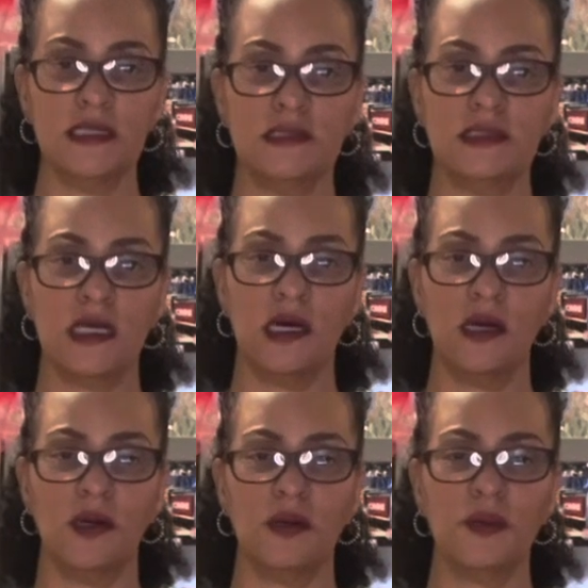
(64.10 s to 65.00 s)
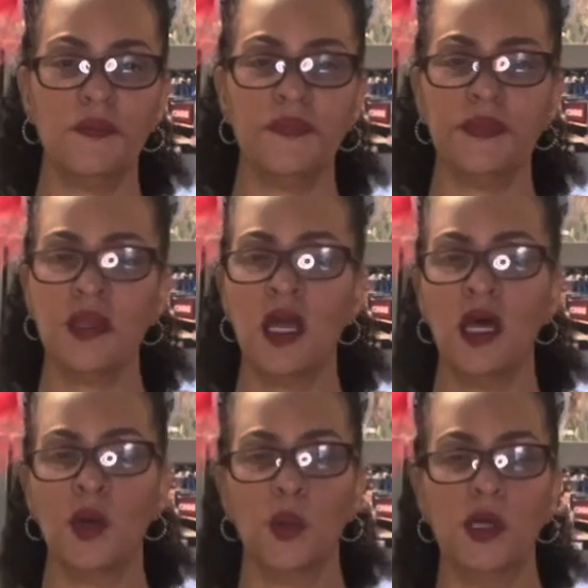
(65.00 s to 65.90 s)
so
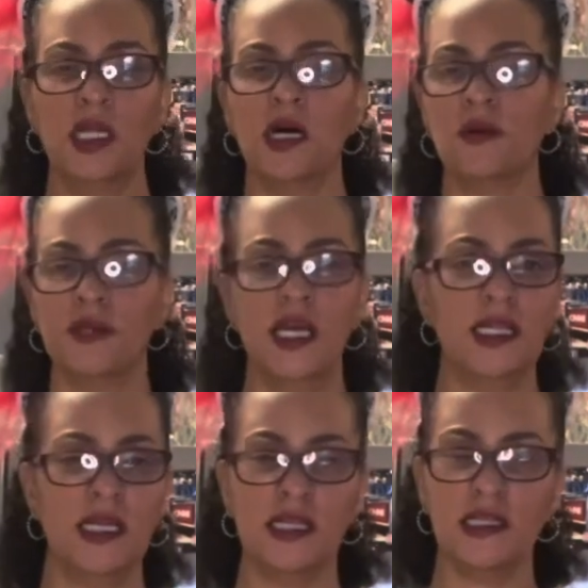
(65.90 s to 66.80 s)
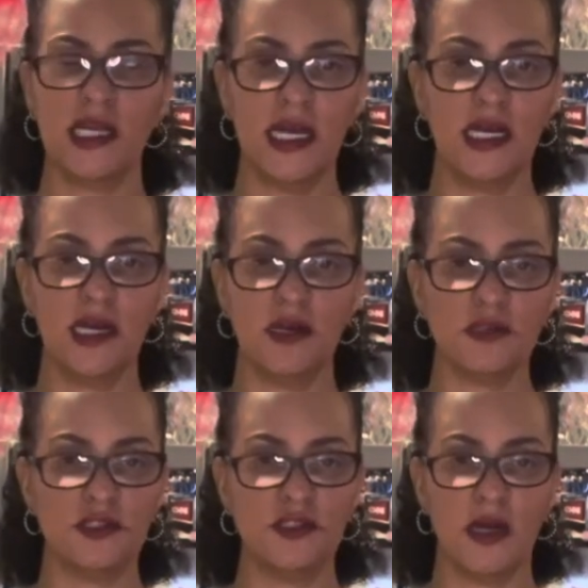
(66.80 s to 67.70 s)
we don't need anything
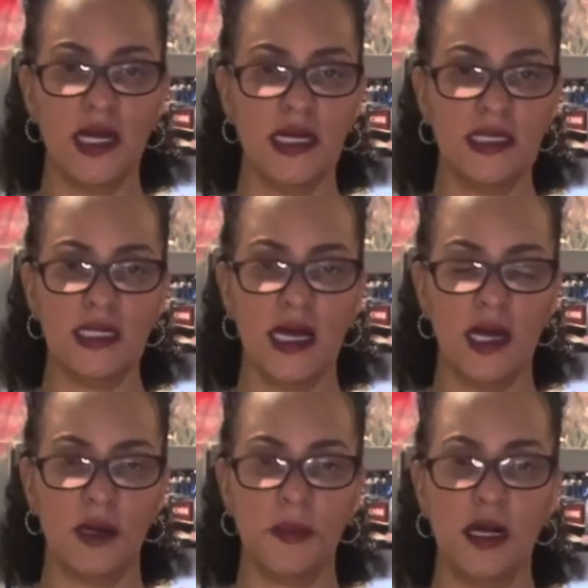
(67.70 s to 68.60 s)
else drying it out.